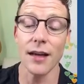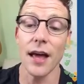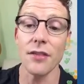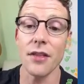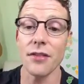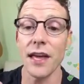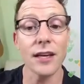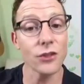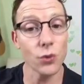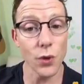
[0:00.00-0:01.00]
and then they
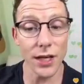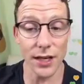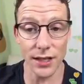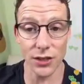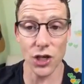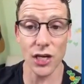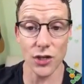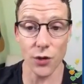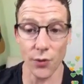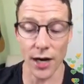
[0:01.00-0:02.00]
can tweak it and change
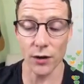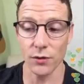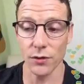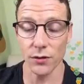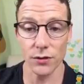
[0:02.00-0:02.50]
it around.